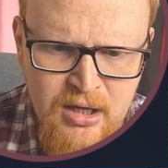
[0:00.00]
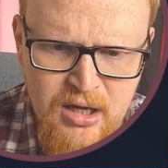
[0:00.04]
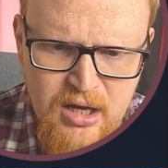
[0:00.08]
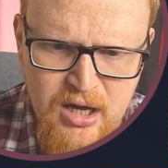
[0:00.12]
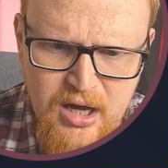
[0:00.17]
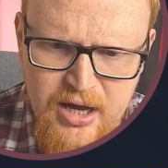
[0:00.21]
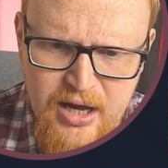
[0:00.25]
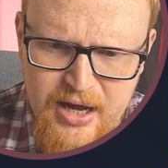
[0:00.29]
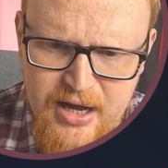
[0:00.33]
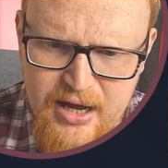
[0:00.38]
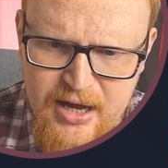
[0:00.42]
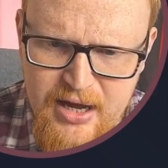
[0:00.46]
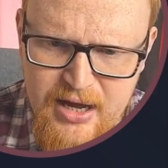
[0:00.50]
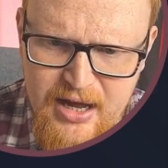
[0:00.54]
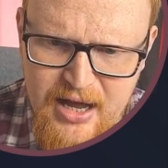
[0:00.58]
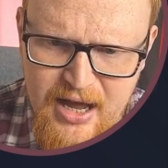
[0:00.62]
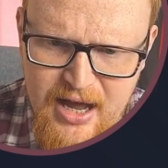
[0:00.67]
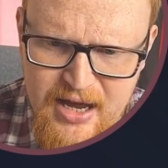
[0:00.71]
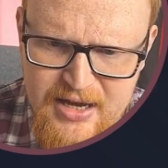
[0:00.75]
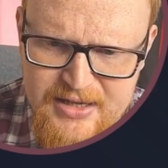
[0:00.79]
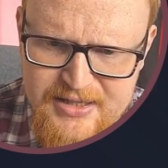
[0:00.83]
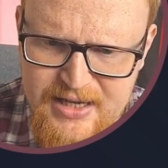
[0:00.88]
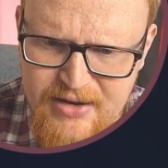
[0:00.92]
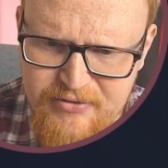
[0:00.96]

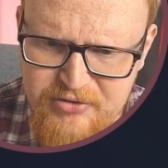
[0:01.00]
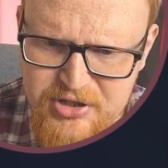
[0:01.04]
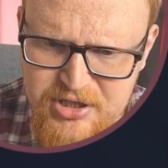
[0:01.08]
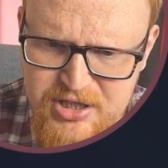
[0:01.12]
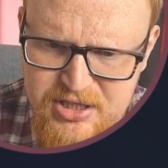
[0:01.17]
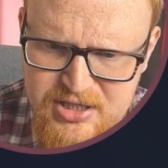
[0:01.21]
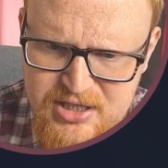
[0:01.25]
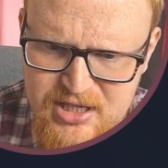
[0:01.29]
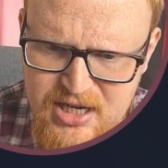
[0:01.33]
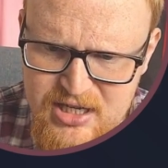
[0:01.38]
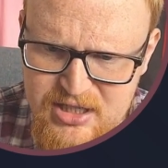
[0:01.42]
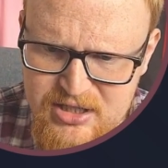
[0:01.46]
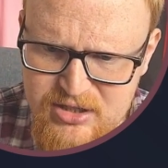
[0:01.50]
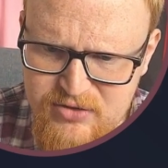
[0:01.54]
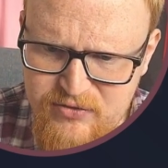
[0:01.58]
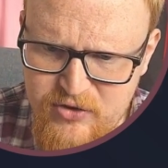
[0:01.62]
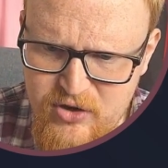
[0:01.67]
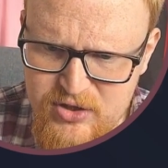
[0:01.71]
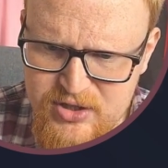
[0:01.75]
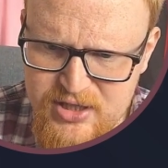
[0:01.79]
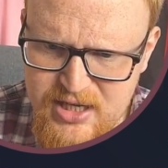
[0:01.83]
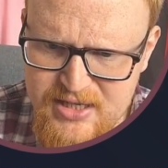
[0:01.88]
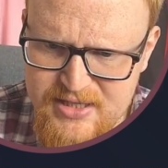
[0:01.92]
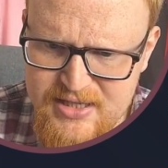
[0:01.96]
Highest average assist,
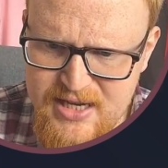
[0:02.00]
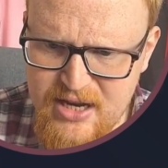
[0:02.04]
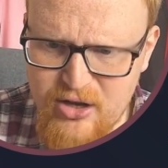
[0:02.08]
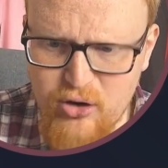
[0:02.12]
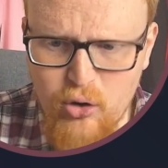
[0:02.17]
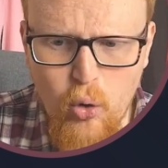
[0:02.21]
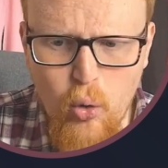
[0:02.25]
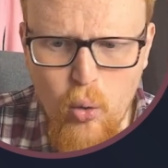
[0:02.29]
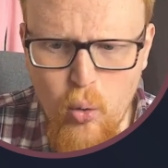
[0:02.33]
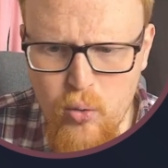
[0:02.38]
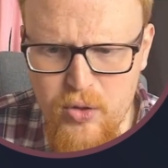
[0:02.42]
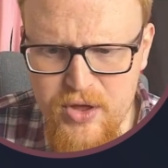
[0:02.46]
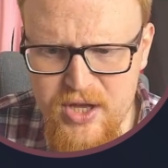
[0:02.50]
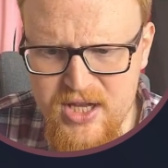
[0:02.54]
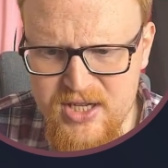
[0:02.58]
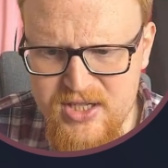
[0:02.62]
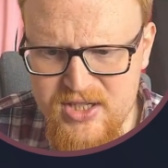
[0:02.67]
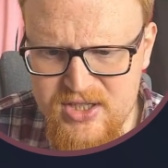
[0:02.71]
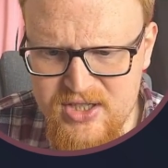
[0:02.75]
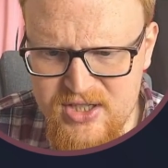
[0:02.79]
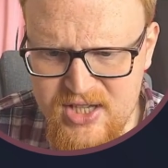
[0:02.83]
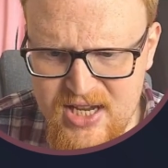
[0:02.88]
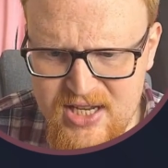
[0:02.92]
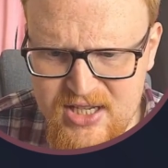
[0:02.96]
first and second, all the
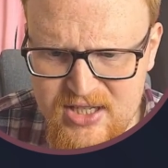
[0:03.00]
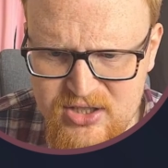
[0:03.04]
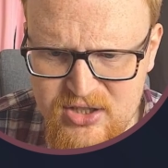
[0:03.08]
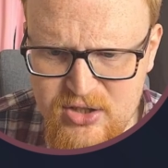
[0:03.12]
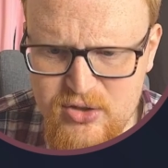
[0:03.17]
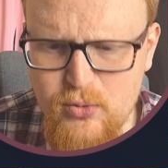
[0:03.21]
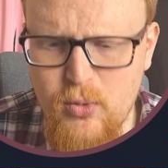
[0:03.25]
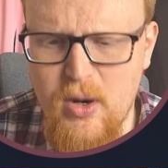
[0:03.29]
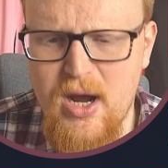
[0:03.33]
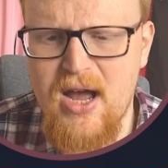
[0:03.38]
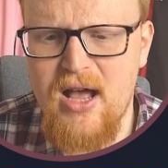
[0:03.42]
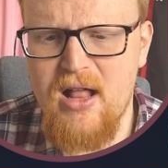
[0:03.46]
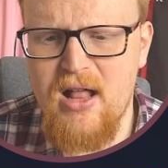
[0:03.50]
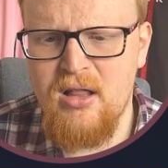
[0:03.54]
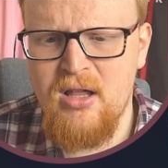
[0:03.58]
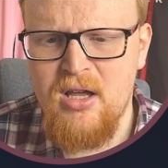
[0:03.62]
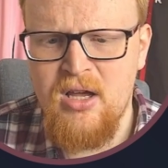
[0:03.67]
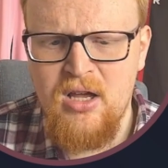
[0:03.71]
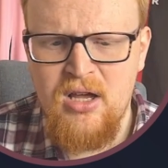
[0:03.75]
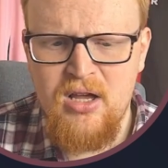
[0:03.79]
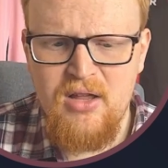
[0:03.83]
assists as well.